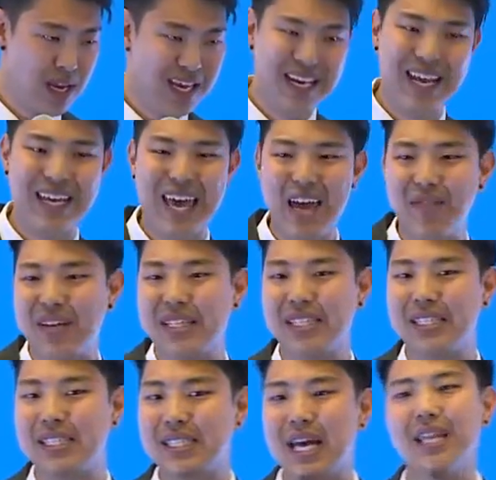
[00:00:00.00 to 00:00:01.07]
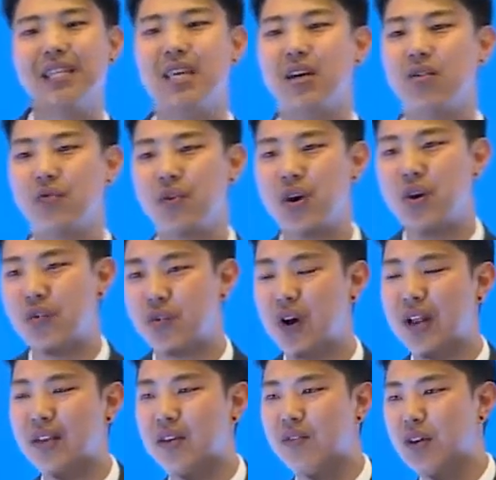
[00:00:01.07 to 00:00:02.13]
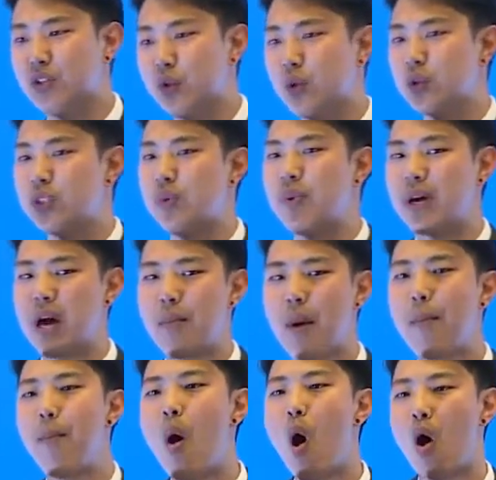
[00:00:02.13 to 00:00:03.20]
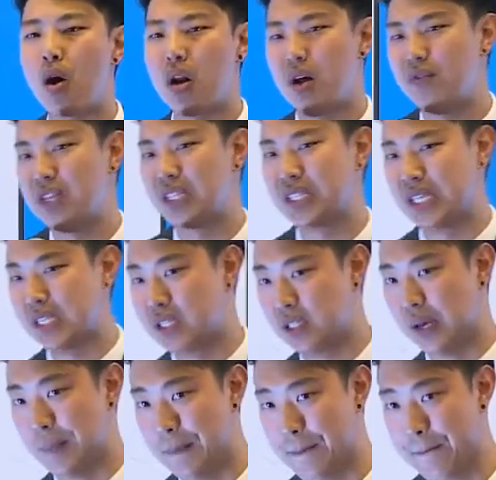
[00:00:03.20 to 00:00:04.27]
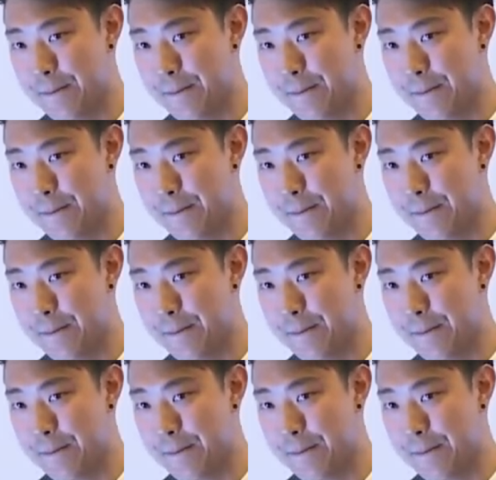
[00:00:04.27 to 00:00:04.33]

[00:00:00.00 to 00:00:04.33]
and it gave incentive for individuals to become a part of the system.